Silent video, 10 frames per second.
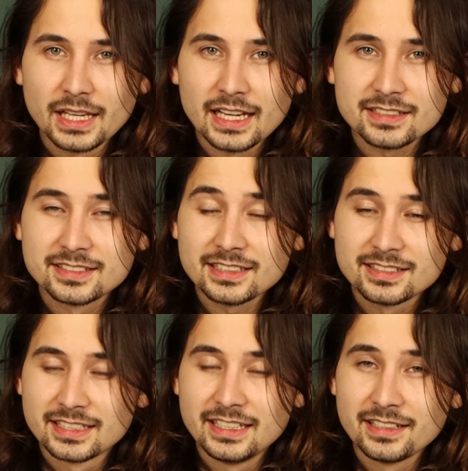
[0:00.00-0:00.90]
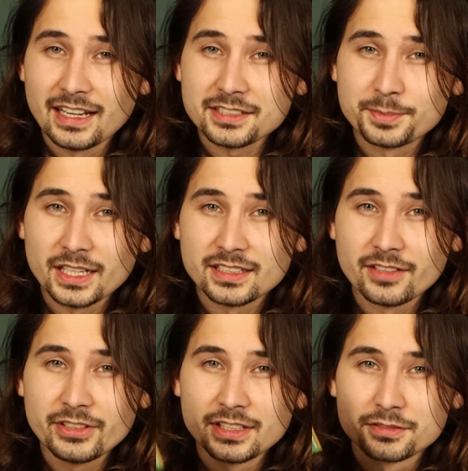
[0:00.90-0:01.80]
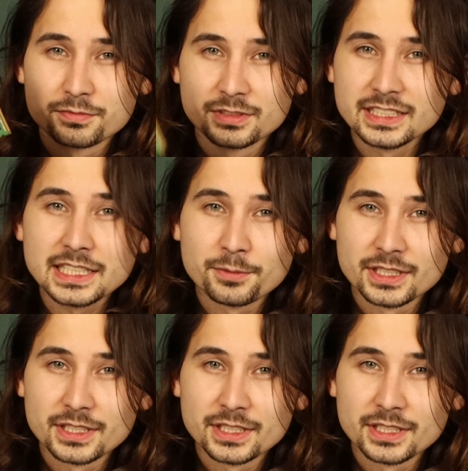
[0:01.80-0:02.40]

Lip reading: X16 aspect of it is really